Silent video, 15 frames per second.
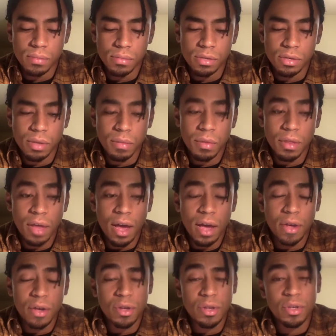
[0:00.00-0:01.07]
Something that I
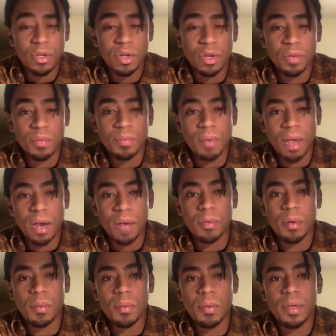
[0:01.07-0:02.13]
could do better
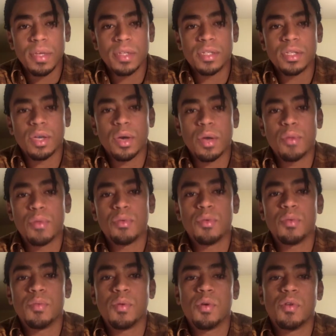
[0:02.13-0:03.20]
probably is go
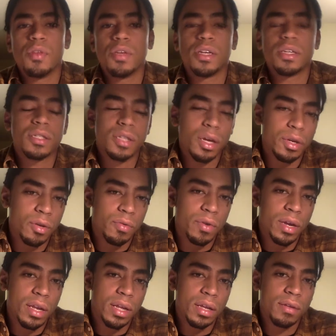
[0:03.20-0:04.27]
through more of the external
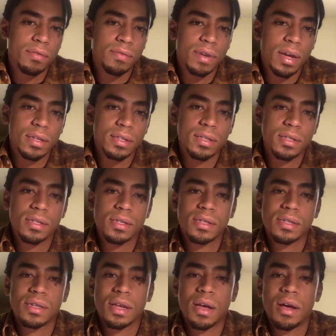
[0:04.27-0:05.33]
reading
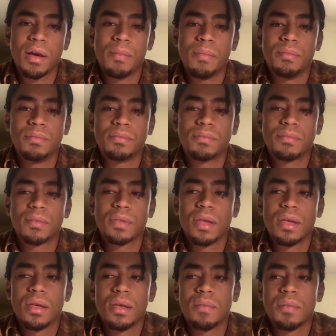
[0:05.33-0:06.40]
factors,
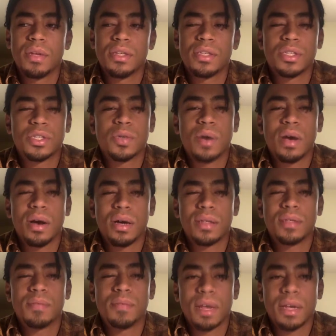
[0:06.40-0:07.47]
but it's just quite hard
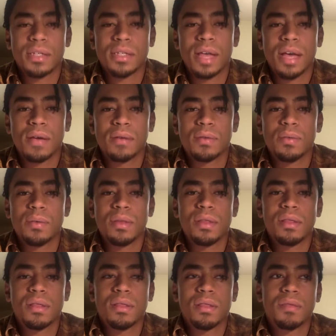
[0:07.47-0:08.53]
to manage that
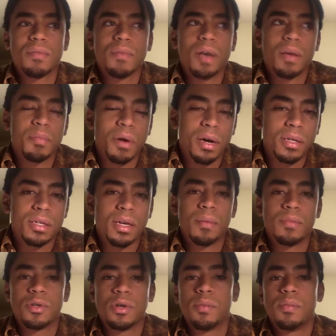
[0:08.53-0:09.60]
with my
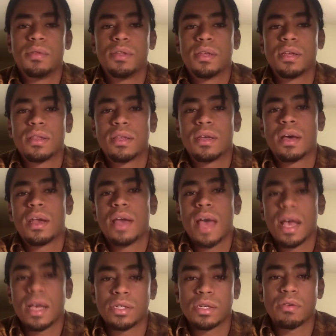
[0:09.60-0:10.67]
part-time job and the kind of
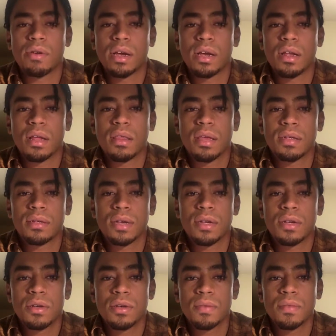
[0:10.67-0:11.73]
extracurricular things I
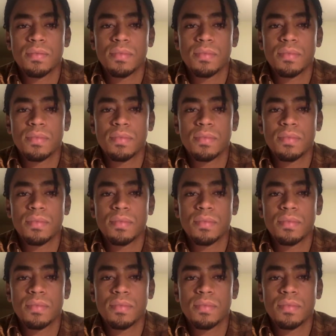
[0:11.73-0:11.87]
do.